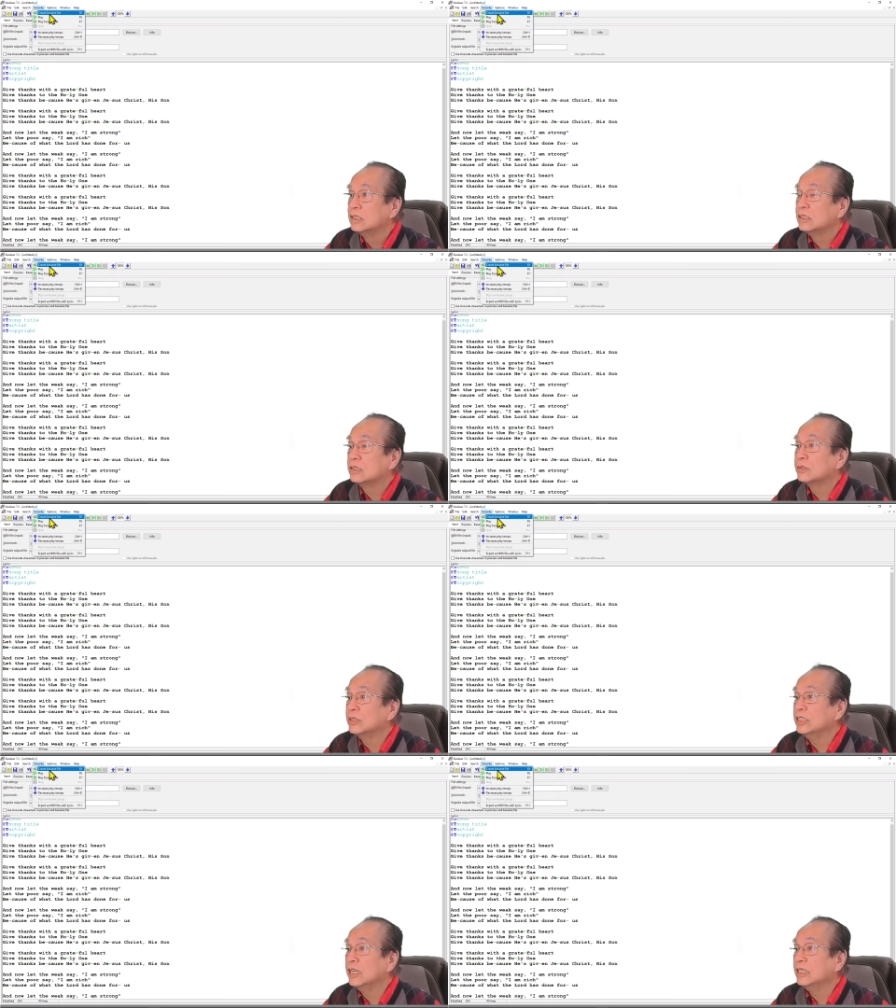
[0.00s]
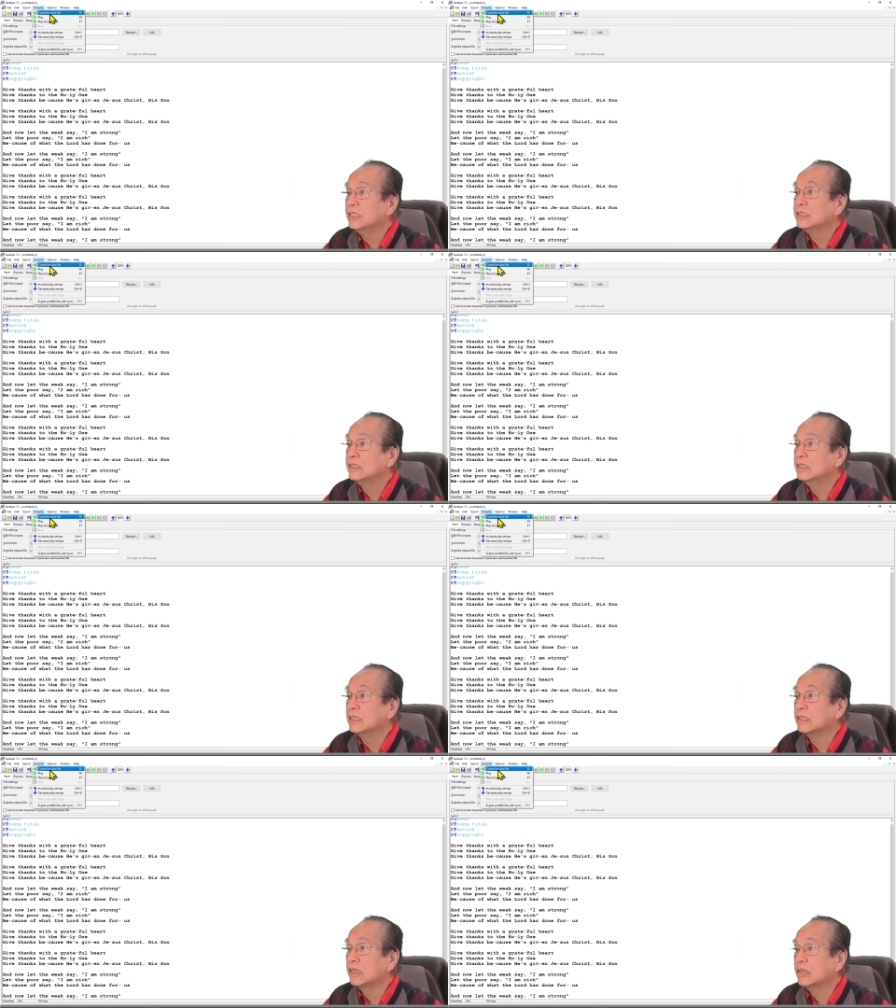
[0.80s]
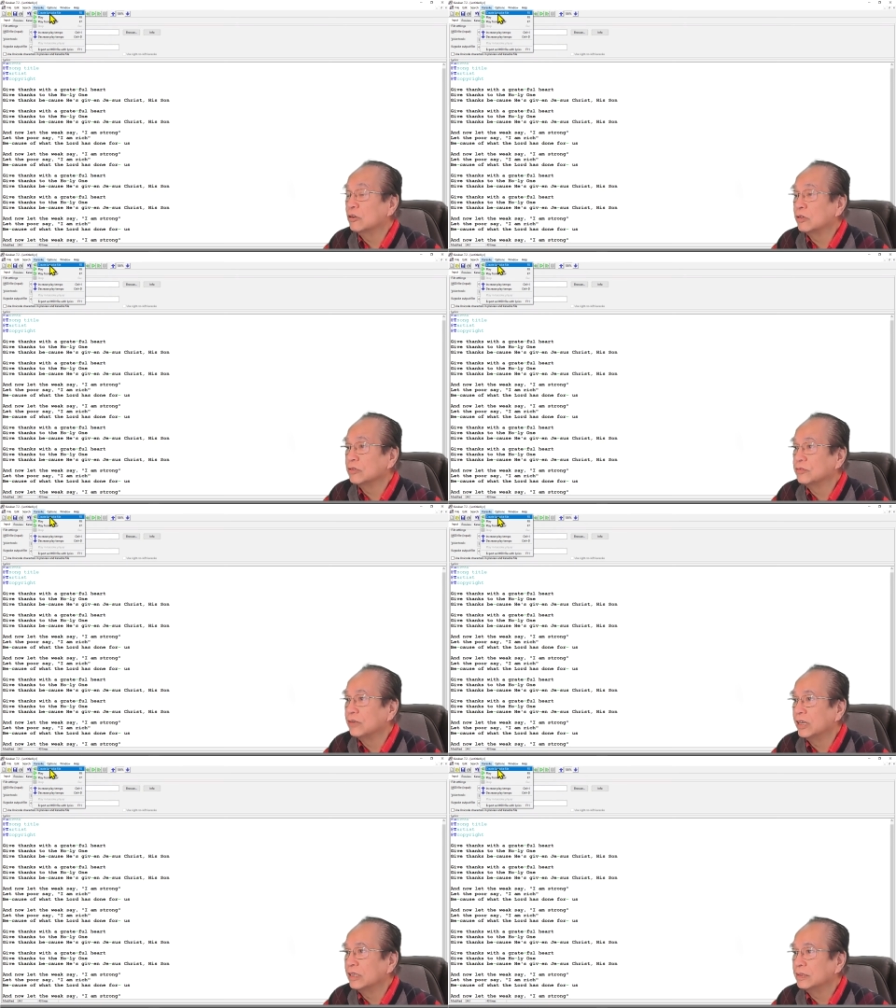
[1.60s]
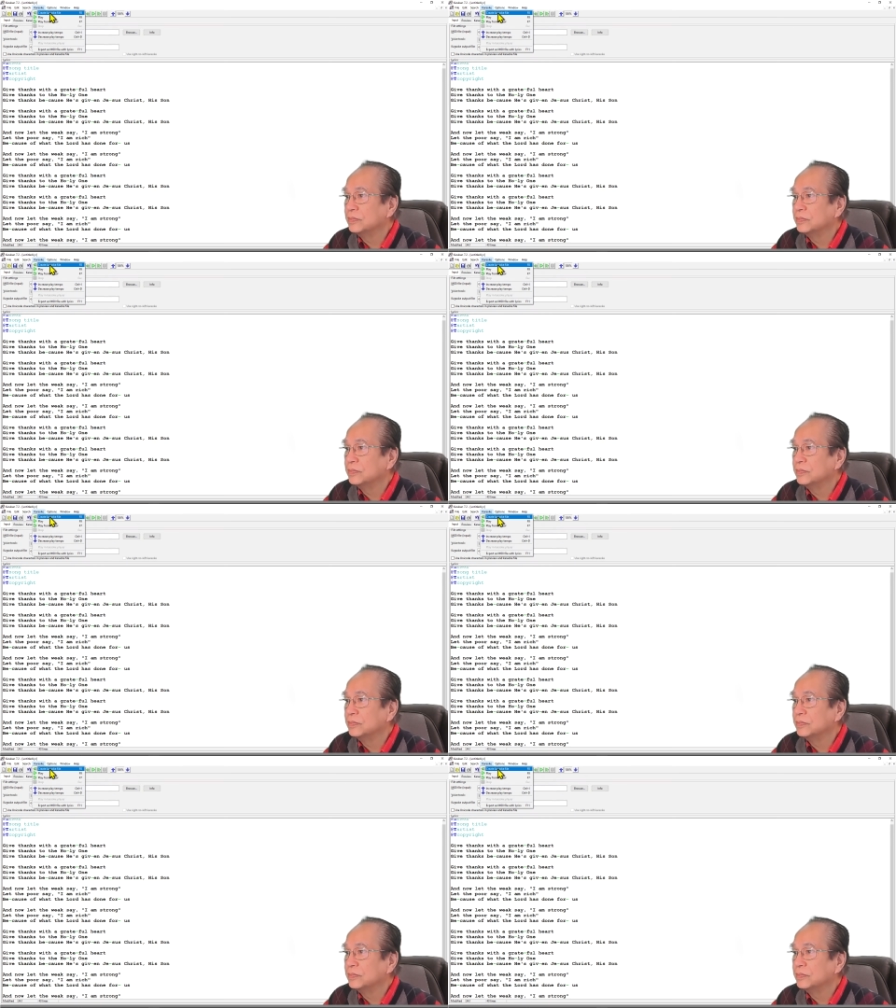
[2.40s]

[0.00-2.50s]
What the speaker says: create the karaoke file.